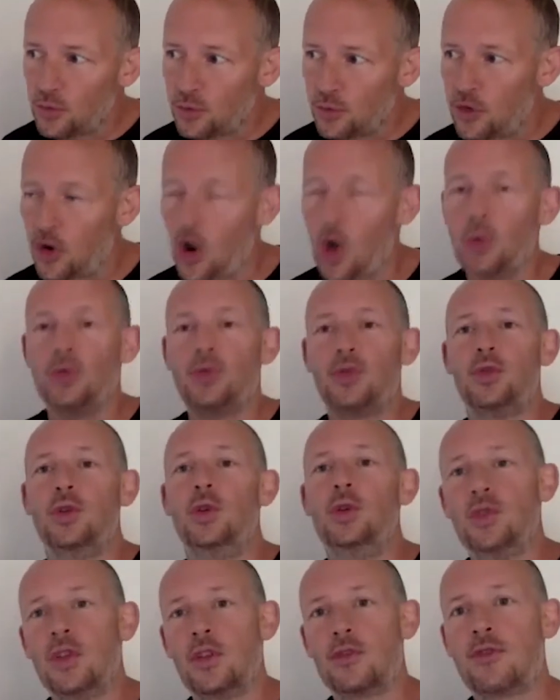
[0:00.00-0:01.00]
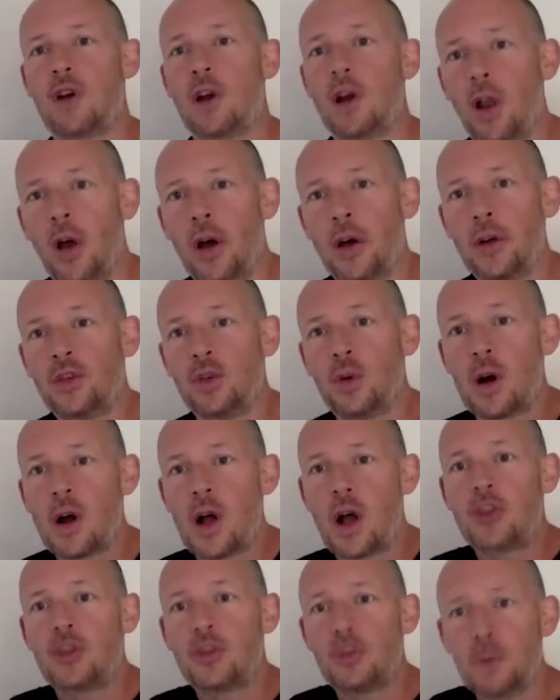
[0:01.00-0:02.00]
floats through to the front line to our
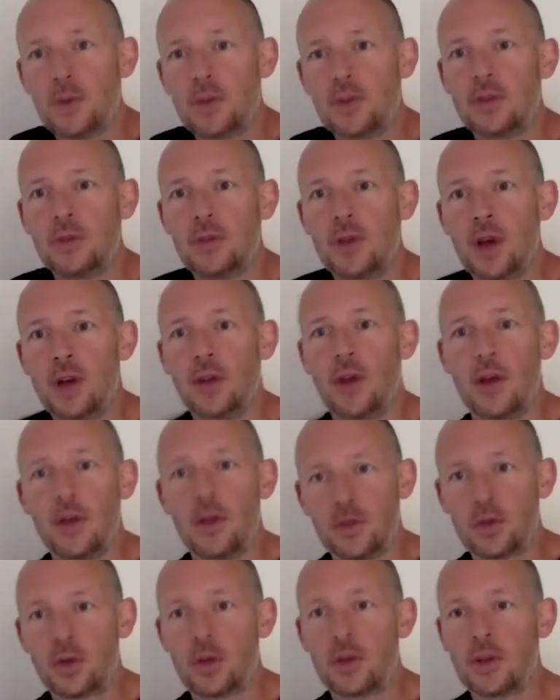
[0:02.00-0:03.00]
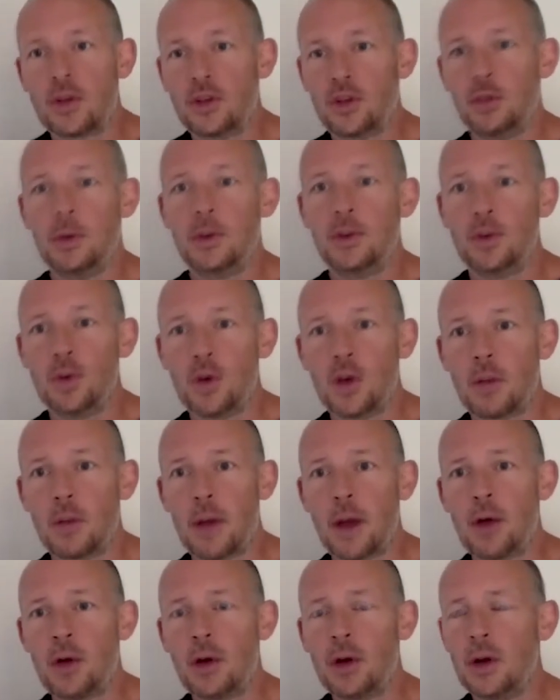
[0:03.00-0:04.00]
customers and the sort of things you've been talking
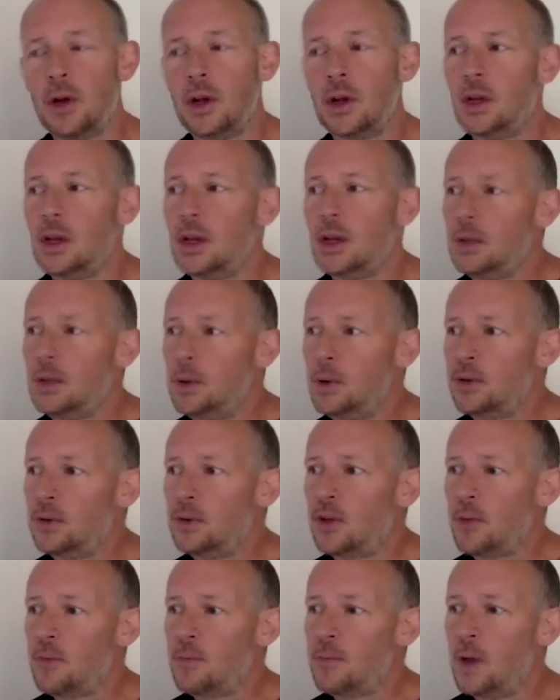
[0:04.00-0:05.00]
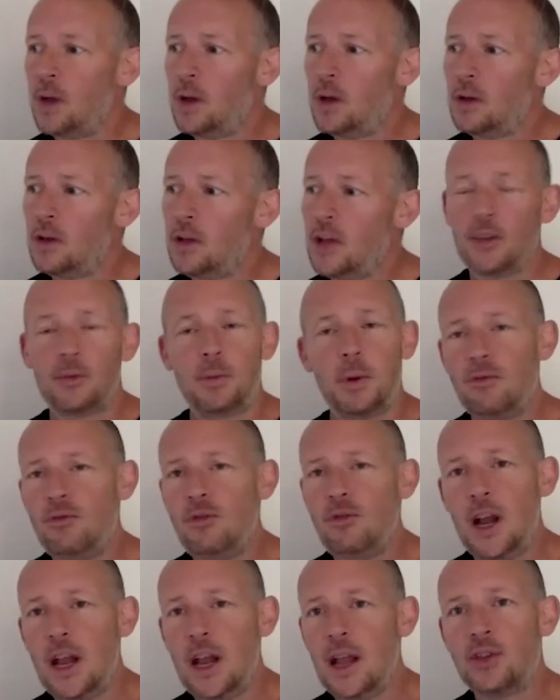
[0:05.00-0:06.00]
about. But it's been
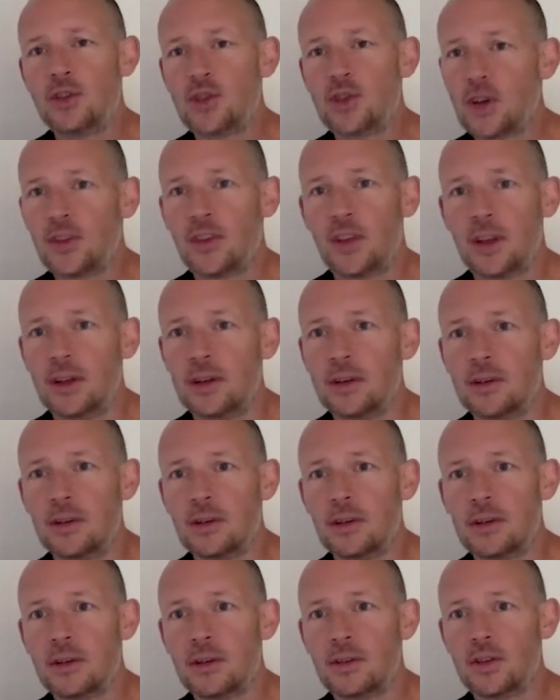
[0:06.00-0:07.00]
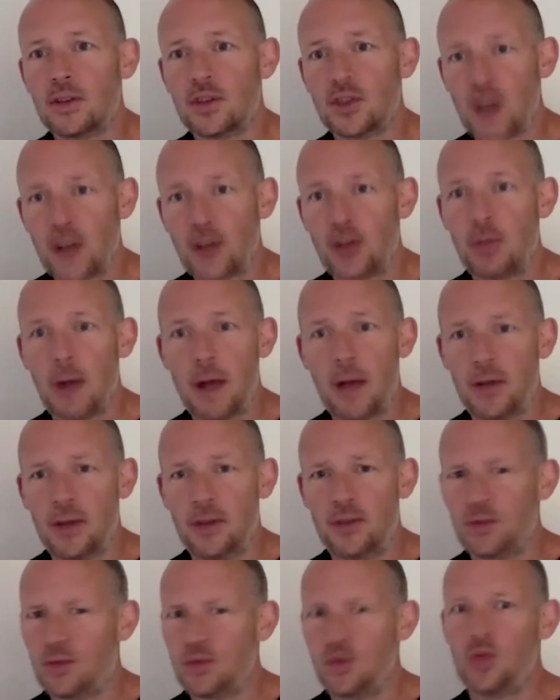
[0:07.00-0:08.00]
really interesting to chat to you about
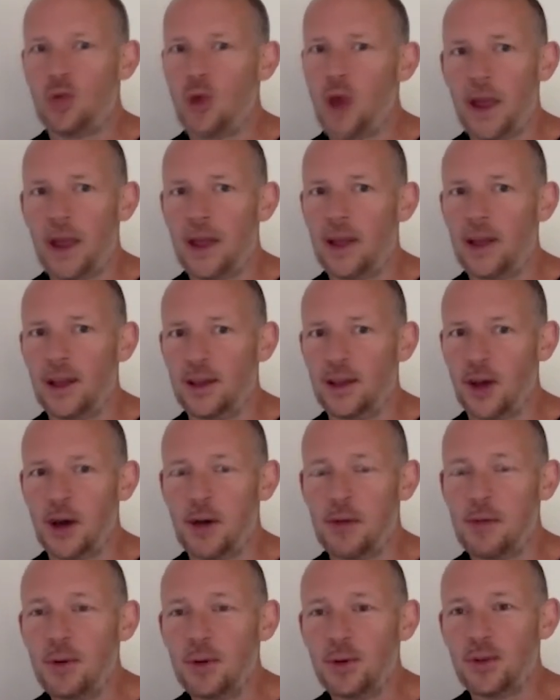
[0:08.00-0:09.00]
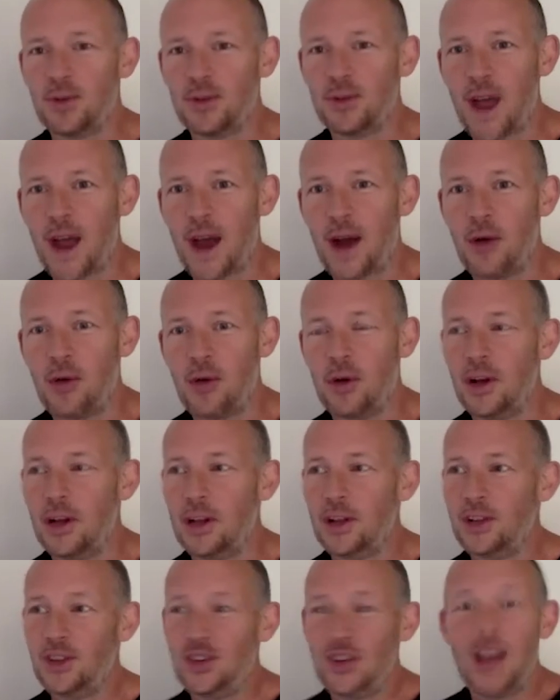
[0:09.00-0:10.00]
these great examples of how
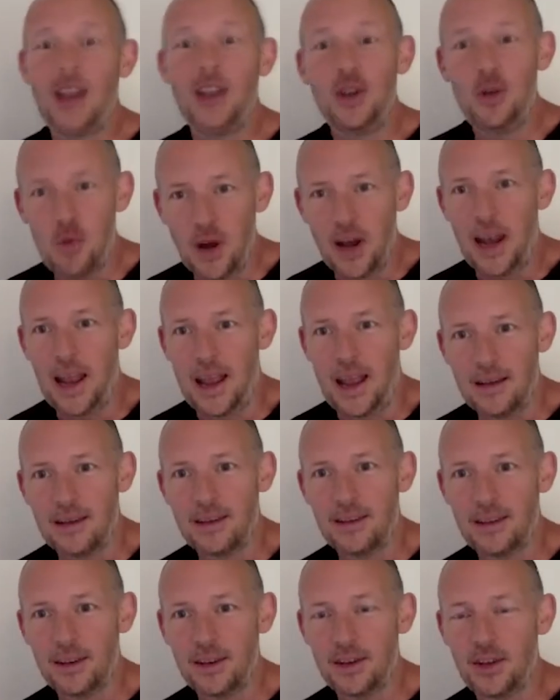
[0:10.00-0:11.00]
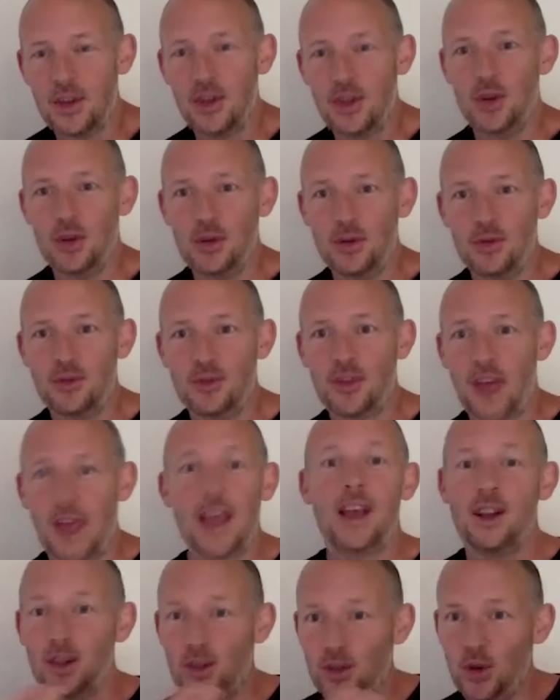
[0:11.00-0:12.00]
genuinely you've
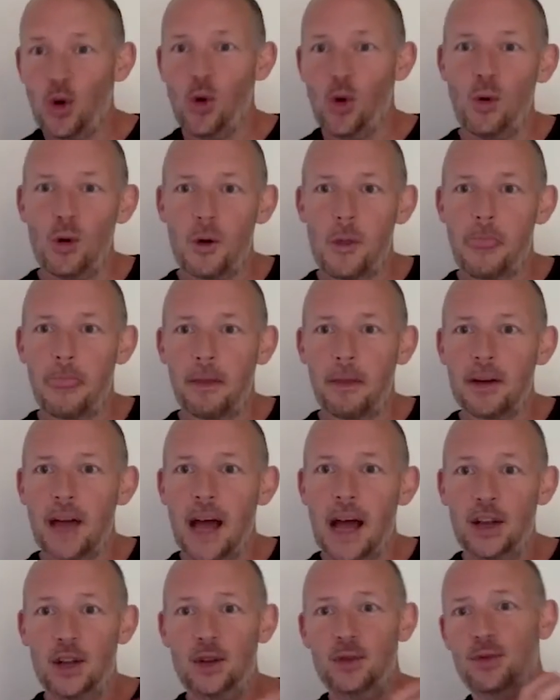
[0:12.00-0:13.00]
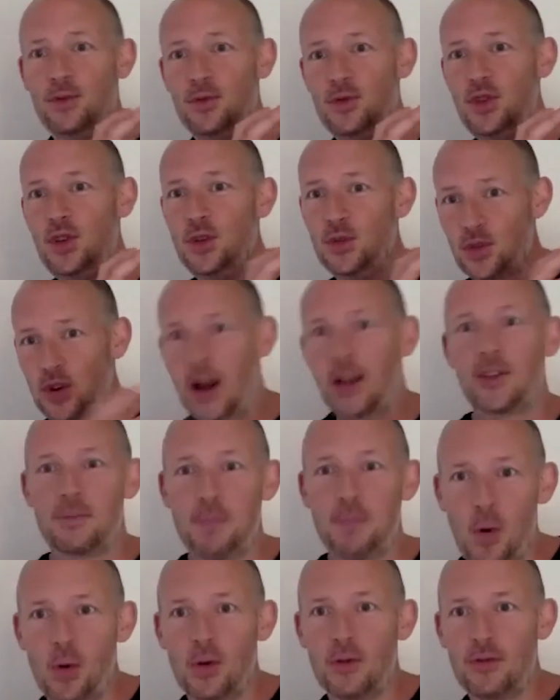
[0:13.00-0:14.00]
taken a tool and you've
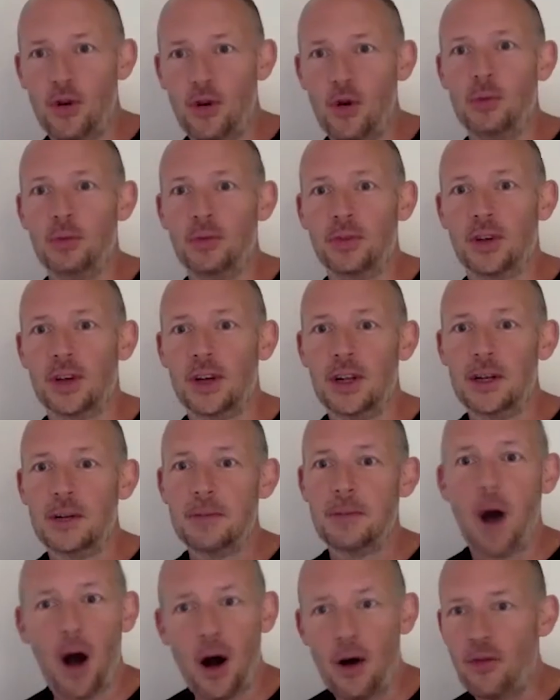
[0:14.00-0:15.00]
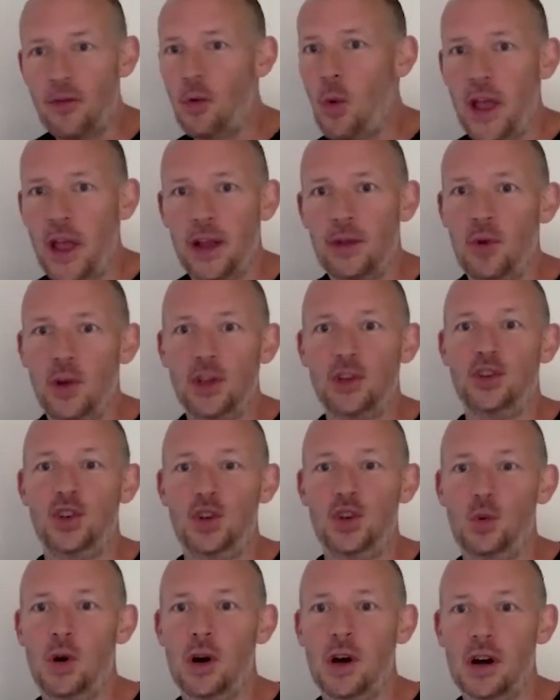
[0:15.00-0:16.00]
transformed part of the way in which
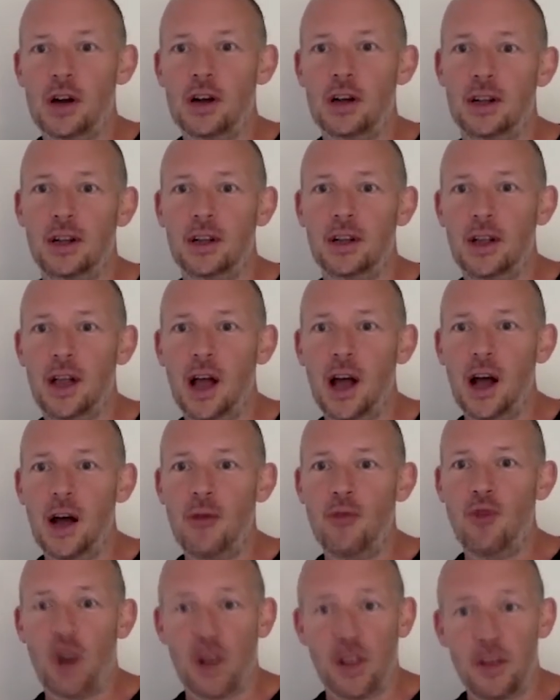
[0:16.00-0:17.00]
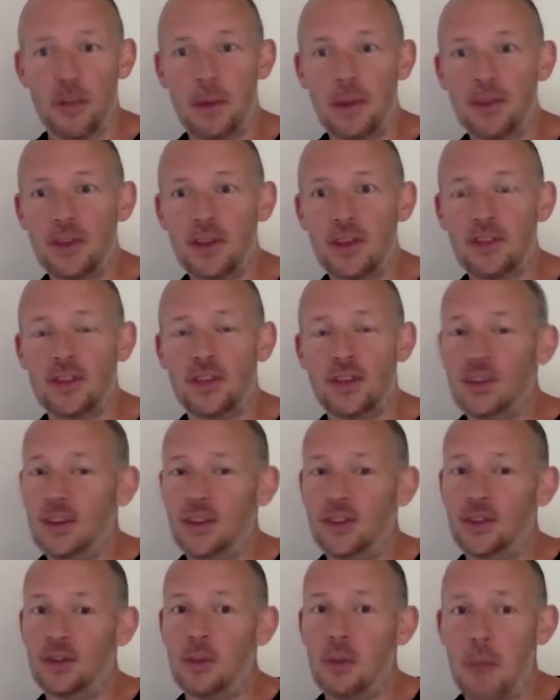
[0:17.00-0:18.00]
you were running the business and seen
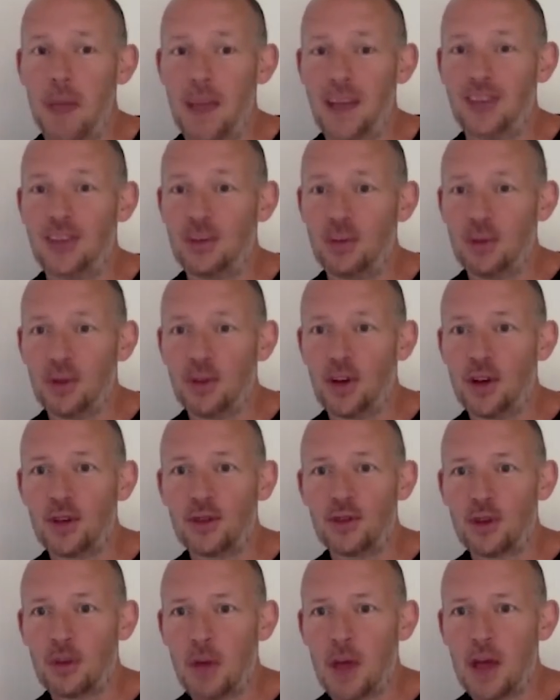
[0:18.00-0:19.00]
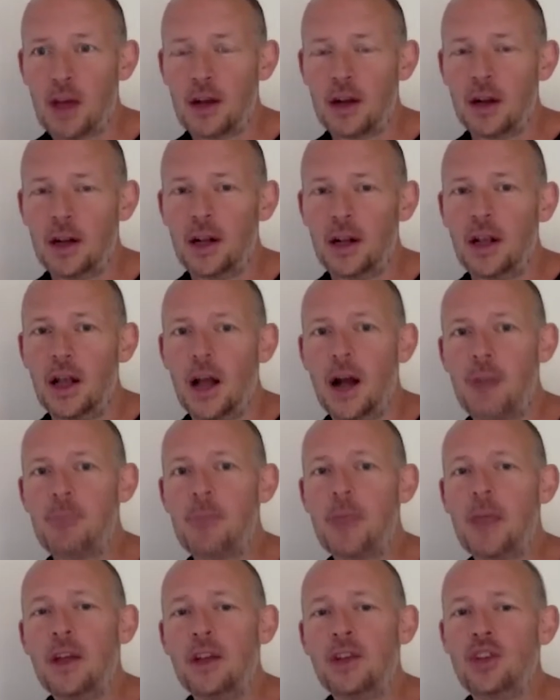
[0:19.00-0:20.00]
some amazing returns from it.
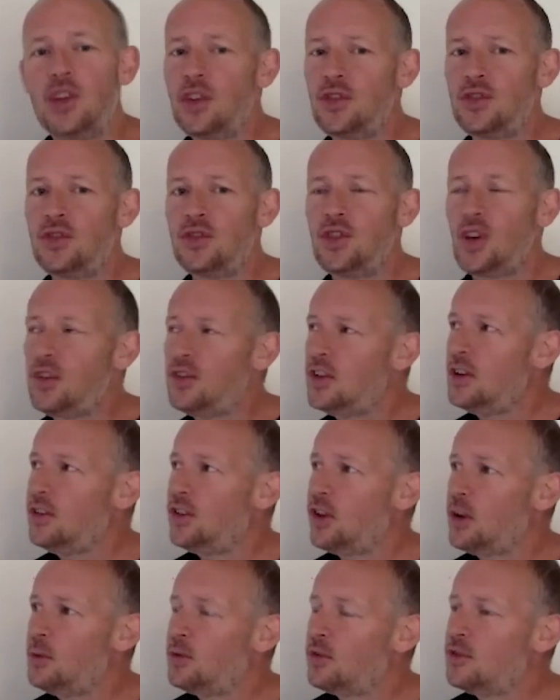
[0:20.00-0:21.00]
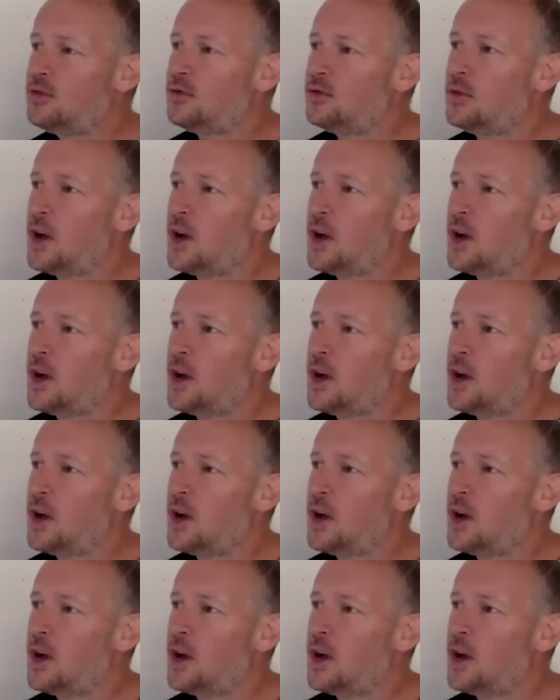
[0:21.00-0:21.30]
Just in terms of